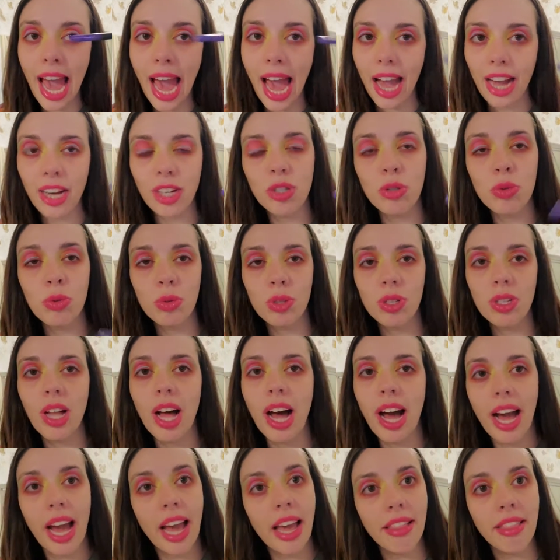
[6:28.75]
actual
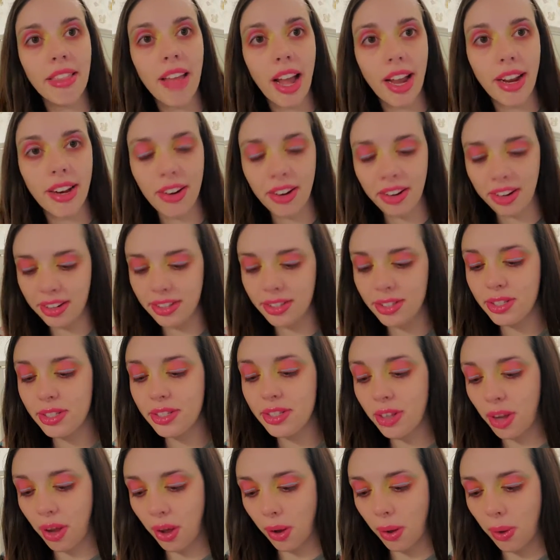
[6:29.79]
eyeliner.
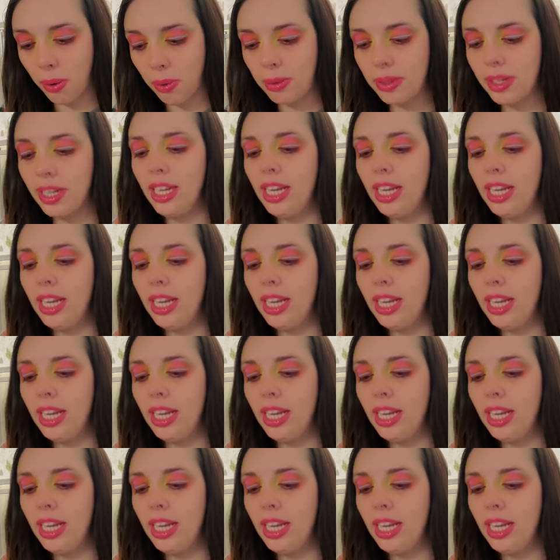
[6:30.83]
So